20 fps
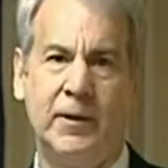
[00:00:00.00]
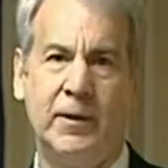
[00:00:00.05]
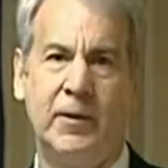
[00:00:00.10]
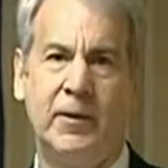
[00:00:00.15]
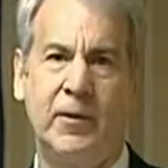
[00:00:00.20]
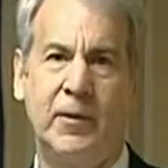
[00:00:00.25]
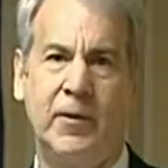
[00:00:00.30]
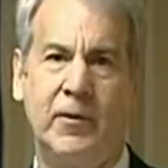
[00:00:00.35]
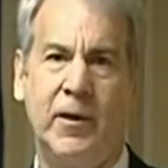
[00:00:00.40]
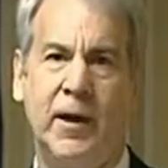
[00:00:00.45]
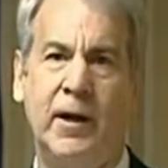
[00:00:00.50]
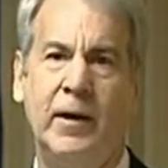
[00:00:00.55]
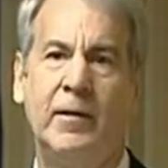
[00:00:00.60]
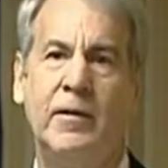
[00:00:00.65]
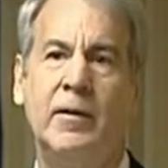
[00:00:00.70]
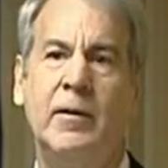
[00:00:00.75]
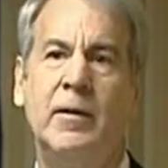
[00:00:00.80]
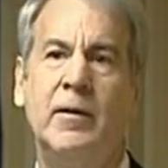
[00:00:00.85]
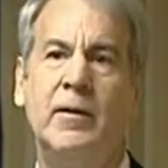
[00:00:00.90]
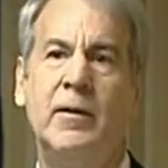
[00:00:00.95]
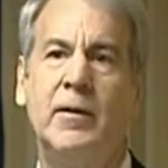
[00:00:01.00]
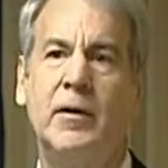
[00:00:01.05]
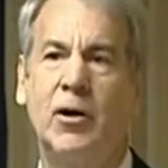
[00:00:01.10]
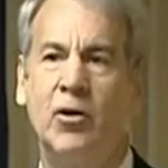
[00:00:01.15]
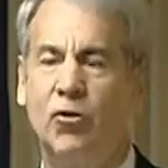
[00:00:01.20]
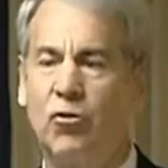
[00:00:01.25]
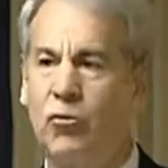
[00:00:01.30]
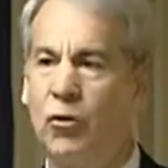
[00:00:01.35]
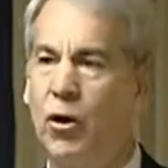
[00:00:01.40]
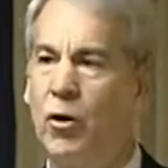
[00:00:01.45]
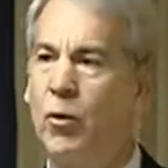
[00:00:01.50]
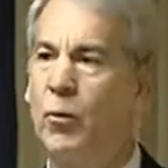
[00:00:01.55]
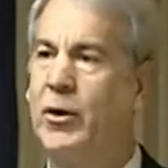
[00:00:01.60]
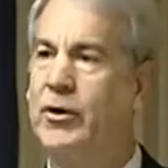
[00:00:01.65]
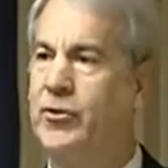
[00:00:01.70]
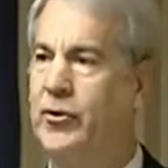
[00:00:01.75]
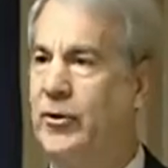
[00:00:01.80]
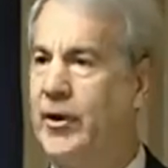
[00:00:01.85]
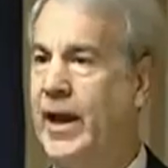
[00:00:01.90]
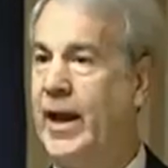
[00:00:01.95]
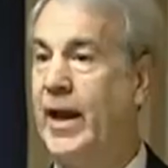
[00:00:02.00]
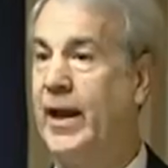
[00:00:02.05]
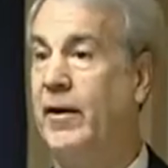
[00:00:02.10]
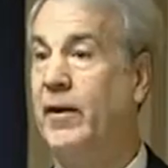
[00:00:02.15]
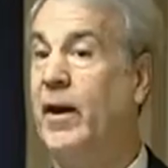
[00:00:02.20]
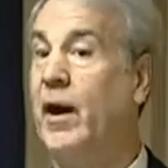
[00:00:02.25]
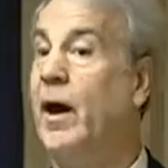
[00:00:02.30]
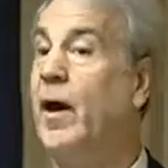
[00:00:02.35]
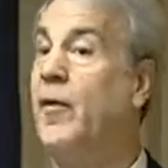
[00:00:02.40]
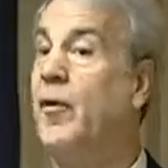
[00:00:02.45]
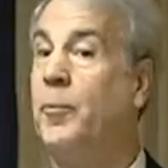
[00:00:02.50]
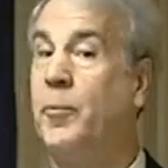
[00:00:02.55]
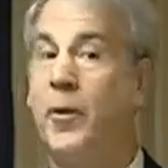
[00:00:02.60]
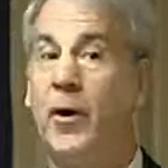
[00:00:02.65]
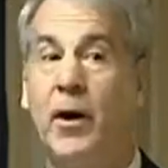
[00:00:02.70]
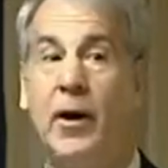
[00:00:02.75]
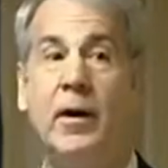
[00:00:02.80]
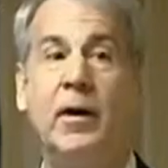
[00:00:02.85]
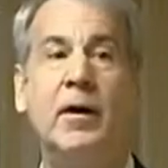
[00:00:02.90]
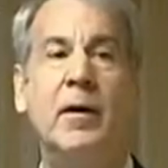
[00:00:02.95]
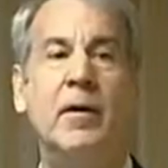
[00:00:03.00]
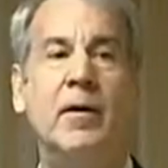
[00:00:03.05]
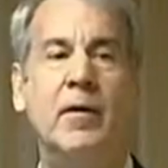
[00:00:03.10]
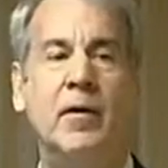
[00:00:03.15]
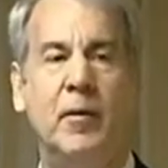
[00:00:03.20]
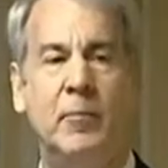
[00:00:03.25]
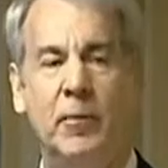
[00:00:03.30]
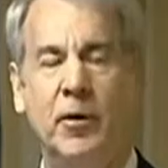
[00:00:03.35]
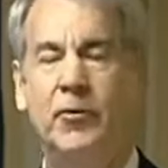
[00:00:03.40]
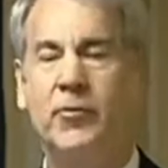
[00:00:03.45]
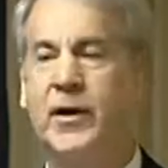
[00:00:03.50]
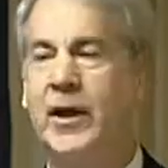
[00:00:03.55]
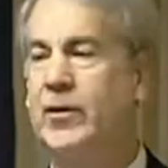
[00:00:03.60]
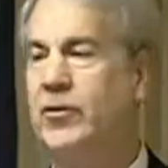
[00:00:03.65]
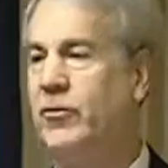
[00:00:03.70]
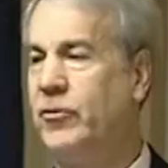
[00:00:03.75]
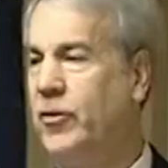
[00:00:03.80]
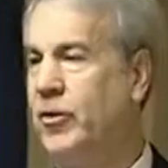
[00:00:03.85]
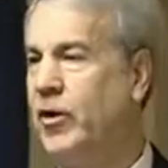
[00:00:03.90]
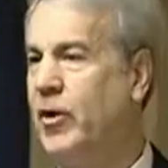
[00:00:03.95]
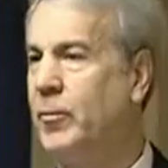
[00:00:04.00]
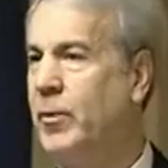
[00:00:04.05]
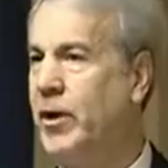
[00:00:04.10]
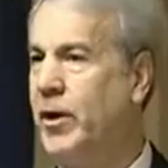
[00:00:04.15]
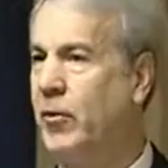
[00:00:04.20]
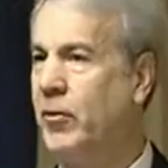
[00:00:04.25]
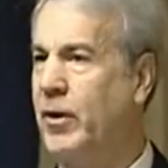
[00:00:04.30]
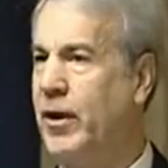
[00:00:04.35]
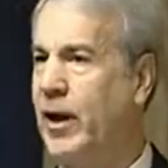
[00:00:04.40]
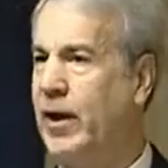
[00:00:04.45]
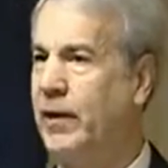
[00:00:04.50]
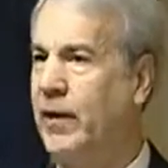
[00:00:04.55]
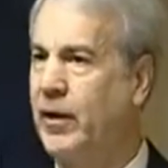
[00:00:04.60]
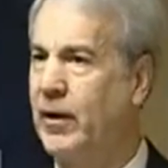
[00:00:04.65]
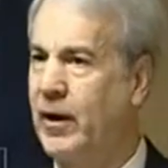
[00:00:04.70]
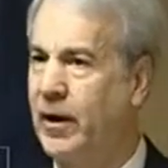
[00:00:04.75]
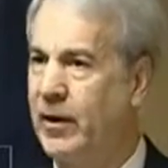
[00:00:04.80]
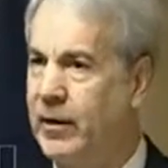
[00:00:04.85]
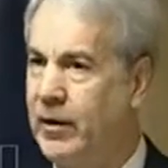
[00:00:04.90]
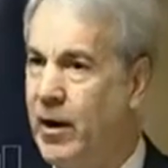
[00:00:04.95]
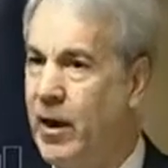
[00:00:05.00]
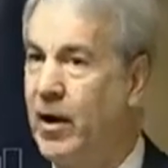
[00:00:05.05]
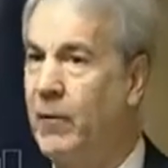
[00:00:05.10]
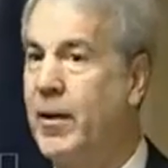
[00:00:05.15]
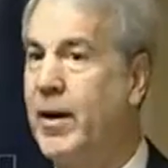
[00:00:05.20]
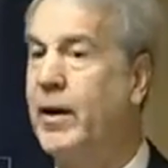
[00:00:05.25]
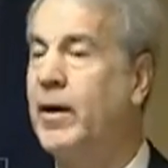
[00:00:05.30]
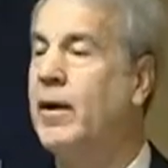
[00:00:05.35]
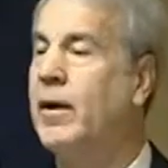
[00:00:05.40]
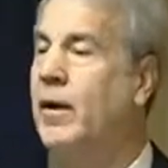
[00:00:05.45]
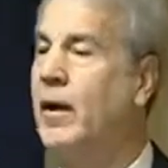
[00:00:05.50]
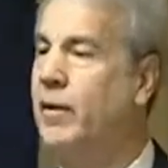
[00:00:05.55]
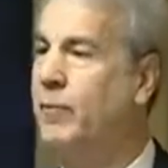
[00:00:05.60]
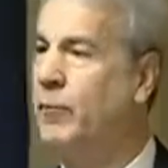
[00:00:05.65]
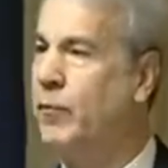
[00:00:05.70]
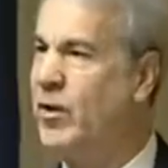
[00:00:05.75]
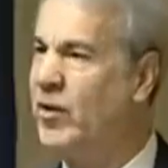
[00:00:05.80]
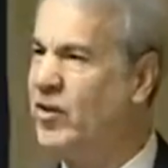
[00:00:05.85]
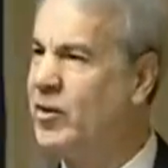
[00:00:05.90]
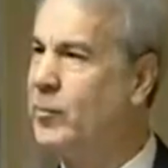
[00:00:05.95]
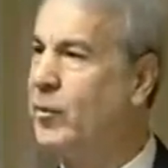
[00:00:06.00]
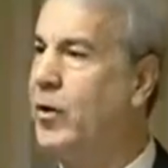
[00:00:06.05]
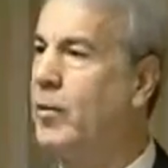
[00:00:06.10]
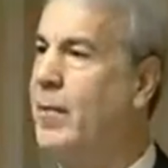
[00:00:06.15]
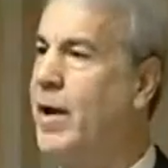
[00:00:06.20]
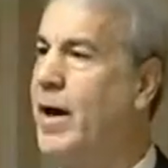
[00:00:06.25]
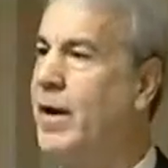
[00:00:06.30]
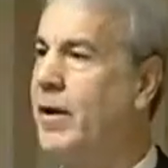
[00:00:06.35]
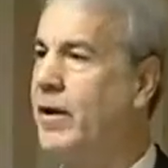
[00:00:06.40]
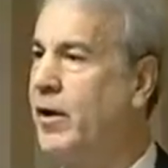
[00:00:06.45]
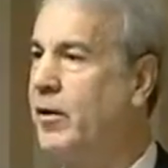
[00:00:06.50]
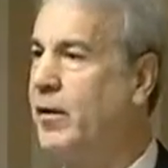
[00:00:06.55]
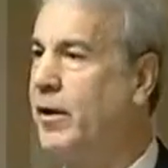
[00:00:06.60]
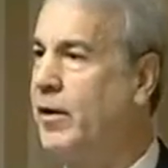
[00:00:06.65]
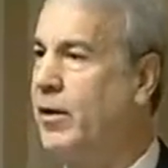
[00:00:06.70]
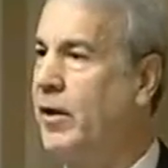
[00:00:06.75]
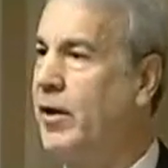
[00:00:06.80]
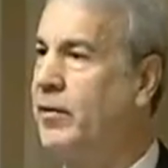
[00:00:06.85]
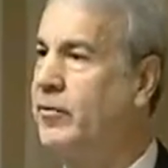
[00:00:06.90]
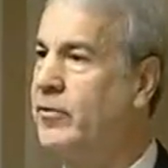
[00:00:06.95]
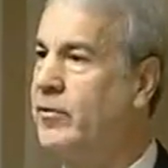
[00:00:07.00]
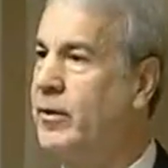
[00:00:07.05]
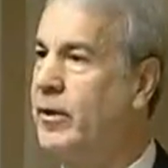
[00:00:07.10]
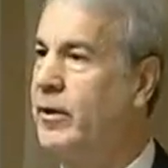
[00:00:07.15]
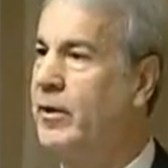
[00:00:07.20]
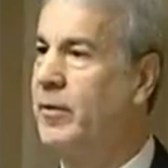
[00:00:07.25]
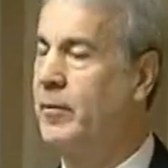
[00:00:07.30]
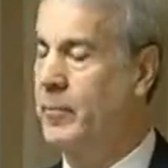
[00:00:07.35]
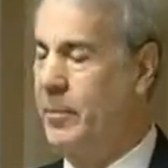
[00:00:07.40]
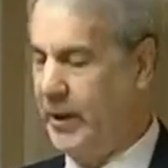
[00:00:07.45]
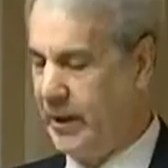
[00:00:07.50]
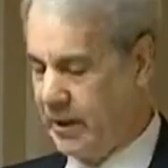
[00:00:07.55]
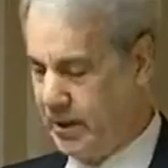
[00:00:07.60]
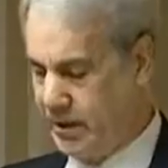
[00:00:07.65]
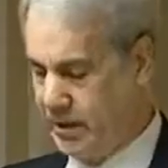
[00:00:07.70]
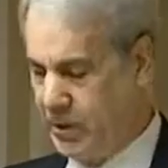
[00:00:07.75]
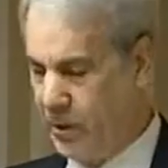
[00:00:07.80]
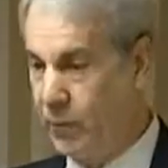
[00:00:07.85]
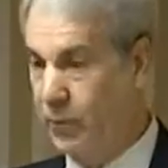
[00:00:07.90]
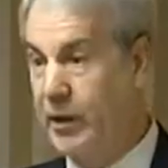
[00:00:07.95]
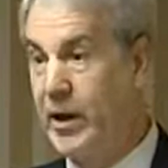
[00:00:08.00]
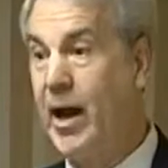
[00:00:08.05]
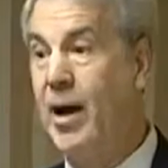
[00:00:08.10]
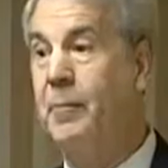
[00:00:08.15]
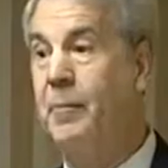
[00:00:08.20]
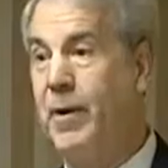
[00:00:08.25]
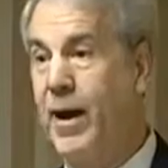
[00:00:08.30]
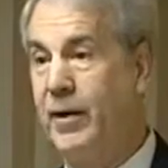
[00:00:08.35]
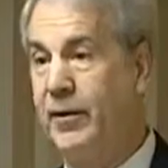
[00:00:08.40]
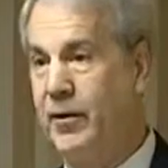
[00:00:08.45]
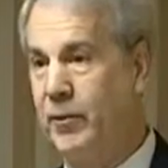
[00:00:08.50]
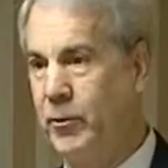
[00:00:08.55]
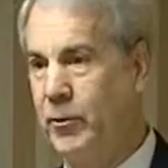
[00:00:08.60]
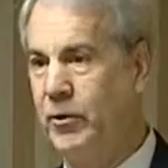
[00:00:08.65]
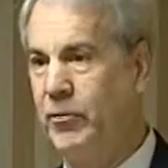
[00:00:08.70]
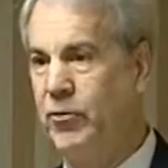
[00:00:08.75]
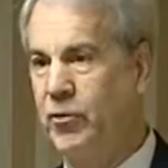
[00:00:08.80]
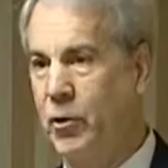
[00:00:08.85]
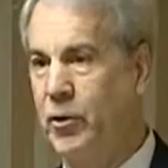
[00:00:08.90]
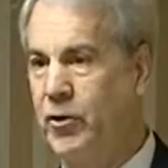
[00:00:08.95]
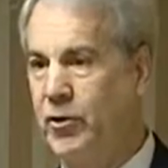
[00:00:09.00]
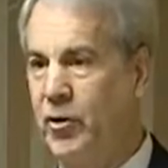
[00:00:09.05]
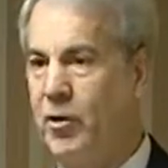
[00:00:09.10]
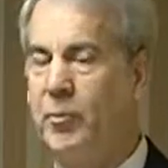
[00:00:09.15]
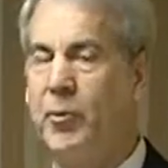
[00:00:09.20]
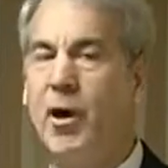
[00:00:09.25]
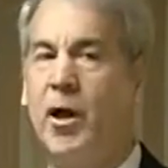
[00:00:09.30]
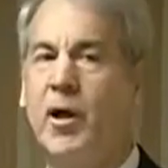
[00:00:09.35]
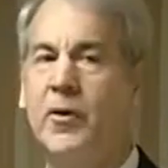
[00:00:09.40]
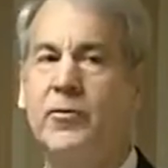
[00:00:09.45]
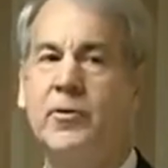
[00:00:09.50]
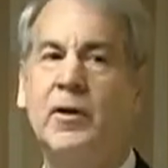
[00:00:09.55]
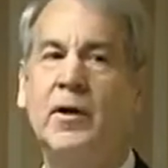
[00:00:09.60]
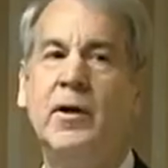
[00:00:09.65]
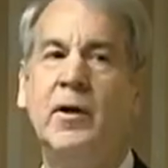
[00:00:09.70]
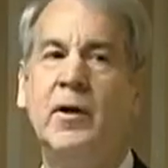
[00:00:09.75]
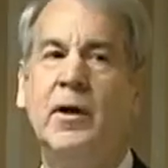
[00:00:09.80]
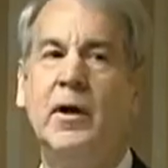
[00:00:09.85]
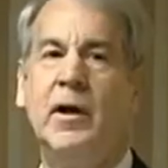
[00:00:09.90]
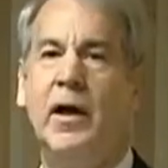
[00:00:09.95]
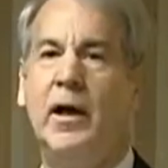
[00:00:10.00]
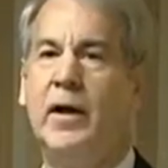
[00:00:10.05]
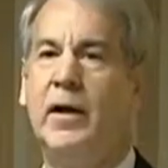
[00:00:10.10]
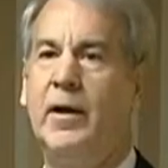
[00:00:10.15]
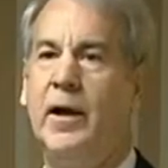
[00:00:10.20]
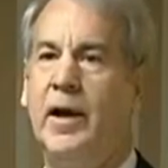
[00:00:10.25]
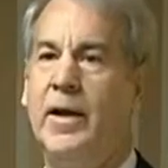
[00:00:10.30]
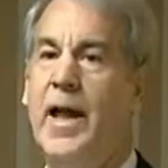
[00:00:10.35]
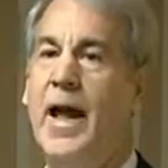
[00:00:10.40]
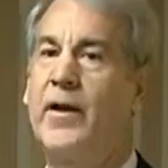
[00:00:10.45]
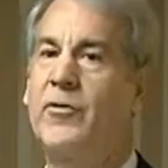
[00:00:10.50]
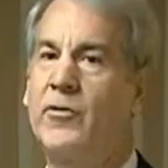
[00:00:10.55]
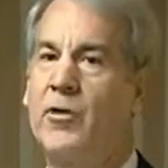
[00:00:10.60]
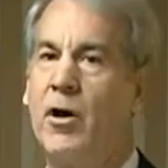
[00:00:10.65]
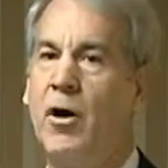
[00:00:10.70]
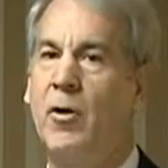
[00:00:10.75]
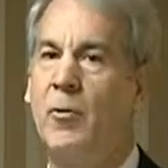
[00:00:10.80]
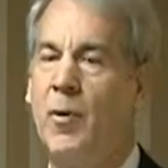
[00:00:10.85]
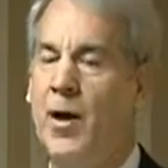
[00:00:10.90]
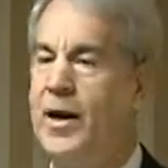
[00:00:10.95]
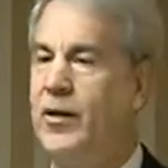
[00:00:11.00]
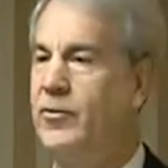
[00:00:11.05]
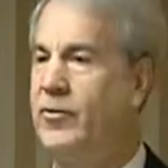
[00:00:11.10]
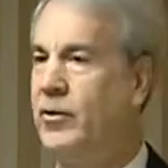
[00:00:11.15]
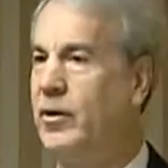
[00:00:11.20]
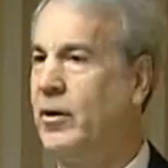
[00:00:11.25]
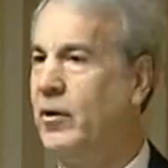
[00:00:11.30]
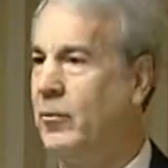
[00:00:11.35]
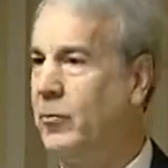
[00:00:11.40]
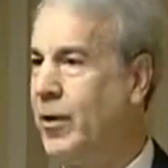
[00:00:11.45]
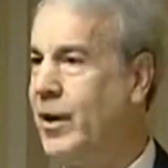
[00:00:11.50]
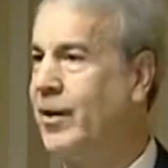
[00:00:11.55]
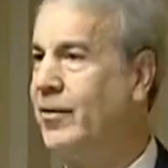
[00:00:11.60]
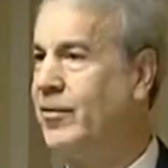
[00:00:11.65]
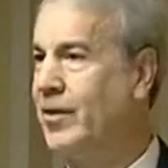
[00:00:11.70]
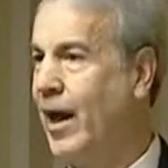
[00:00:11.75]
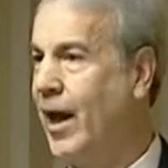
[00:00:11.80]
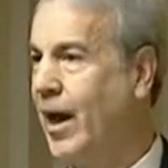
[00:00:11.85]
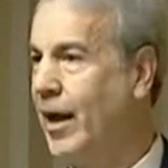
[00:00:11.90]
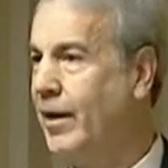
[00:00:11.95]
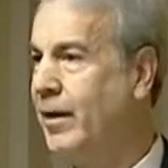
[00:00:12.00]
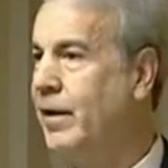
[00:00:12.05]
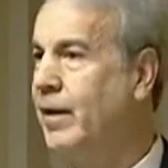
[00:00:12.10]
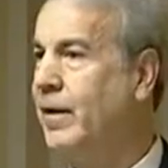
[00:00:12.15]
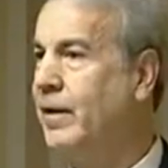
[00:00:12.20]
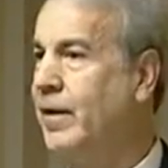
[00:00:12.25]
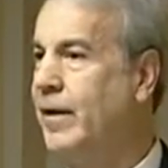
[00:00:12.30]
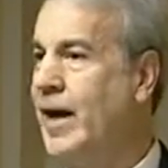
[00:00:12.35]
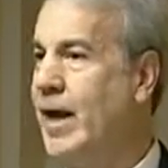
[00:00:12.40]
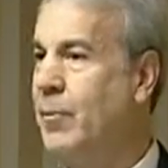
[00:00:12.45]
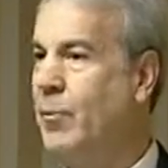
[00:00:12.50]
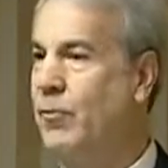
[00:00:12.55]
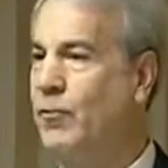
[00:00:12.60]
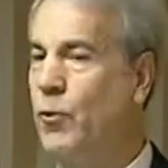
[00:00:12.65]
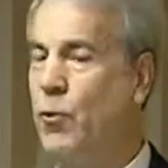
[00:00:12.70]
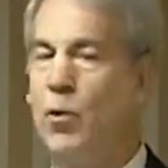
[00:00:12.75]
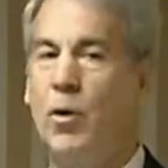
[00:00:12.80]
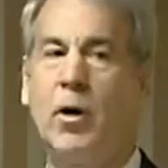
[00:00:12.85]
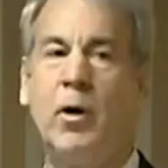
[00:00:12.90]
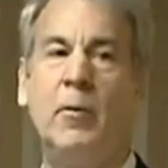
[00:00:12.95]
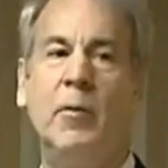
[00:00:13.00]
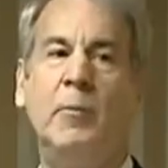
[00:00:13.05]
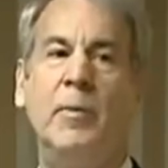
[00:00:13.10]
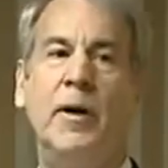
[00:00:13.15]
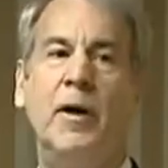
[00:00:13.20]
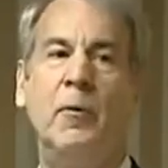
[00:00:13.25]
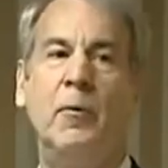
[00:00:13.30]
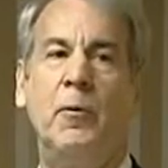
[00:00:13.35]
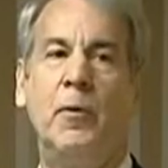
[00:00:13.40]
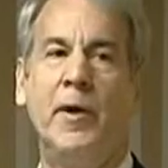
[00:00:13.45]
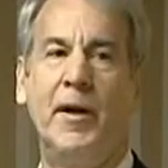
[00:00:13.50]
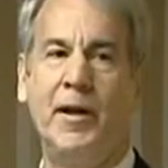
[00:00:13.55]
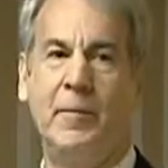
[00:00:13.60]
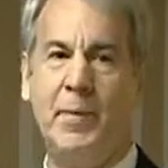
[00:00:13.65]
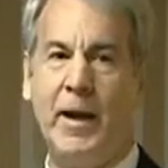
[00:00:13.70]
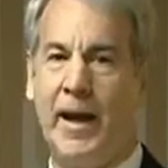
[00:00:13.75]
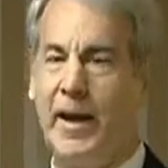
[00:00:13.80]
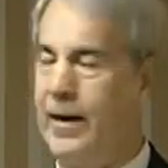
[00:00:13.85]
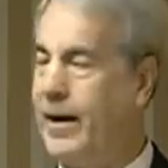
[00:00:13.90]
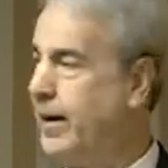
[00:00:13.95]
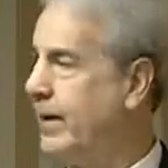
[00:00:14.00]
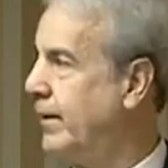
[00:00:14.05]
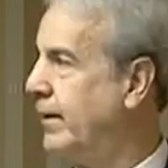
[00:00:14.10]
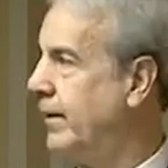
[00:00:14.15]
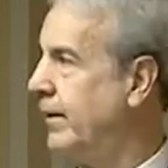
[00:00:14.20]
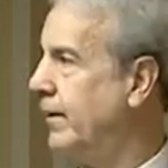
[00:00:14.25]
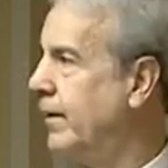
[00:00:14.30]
Okay? Control what you can. The other part, in most cases, you're going to be okay. They tolerate a reasonable amount of hearing loss, but don't compound it with short-term loss. A NASCAR race ringside the day before would be a really bad idea.